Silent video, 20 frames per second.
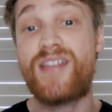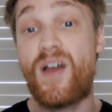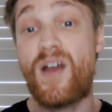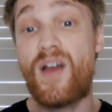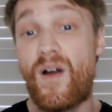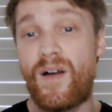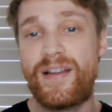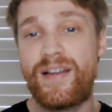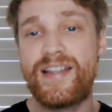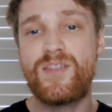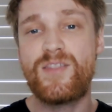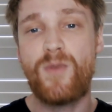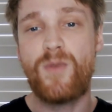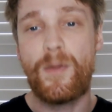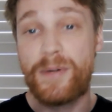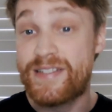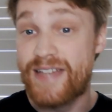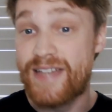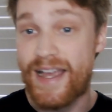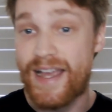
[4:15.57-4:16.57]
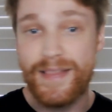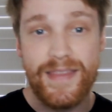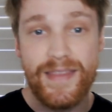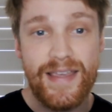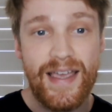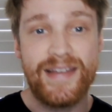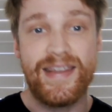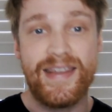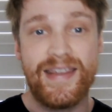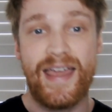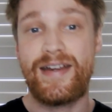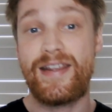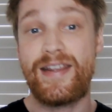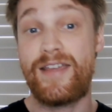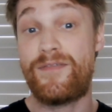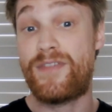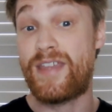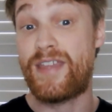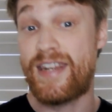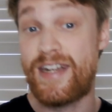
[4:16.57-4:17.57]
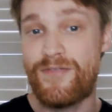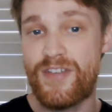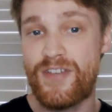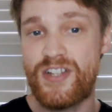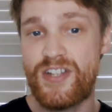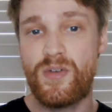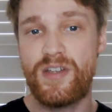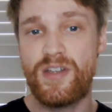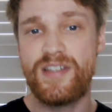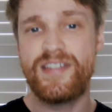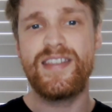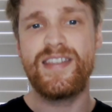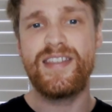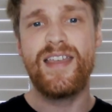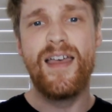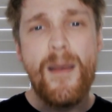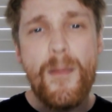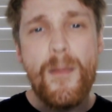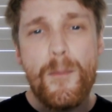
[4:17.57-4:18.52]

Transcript: to Argus will protect the identity of the individuals,